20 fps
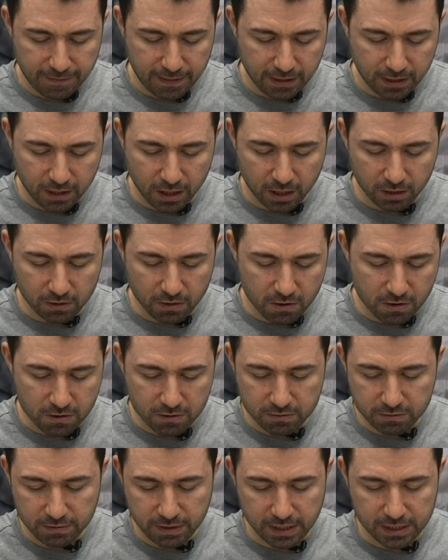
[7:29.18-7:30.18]

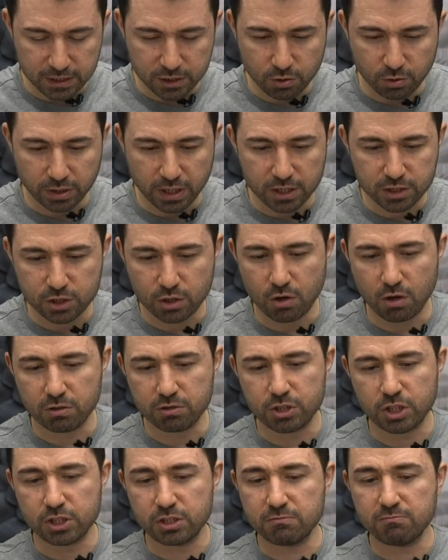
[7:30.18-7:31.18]
color," and so on and so on.
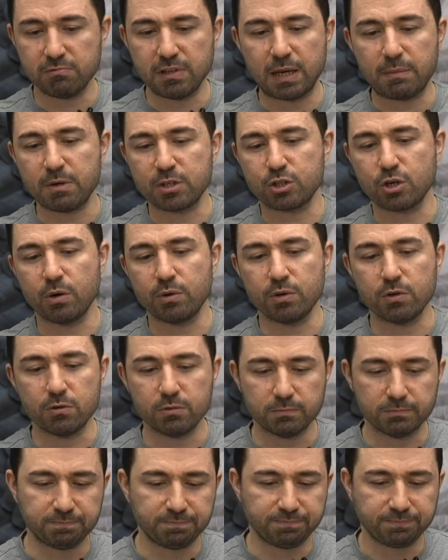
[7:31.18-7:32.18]
Just let me show you
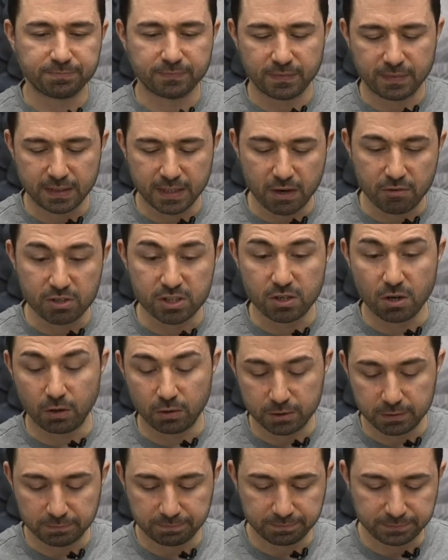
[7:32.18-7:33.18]
the
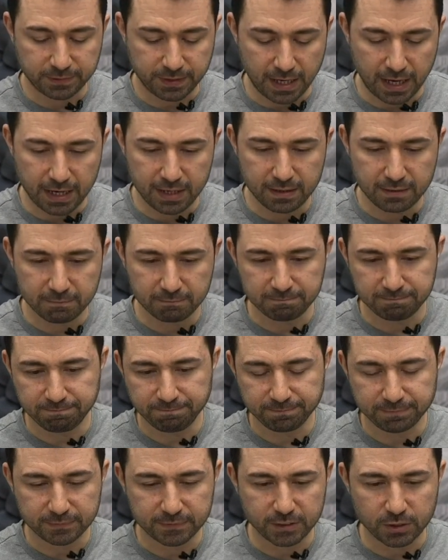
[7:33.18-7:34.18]
result, okay?
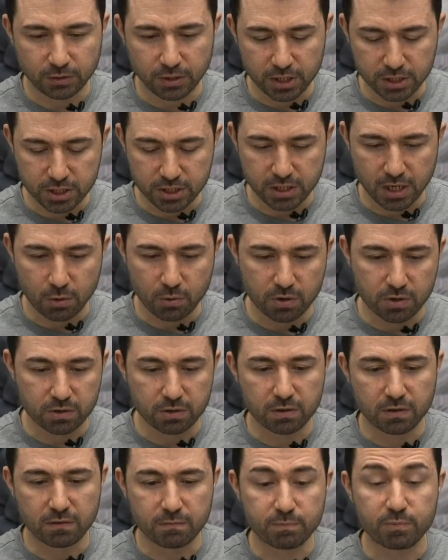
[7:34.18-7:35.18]
So this is our
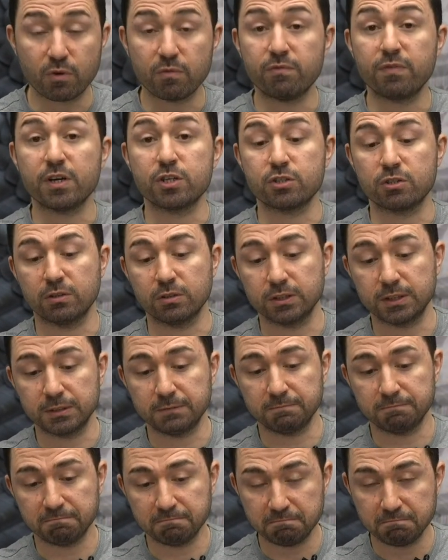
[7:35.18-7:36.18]
provisionals
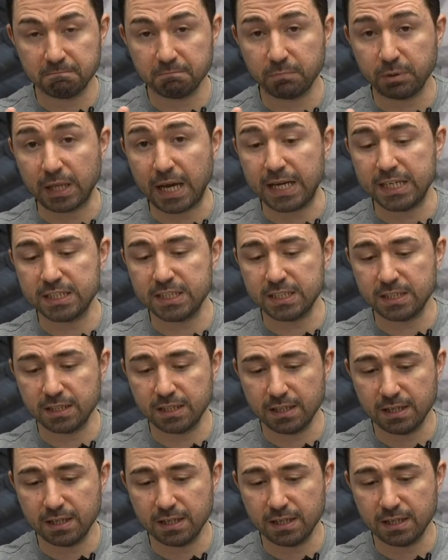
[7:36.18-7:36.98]
placed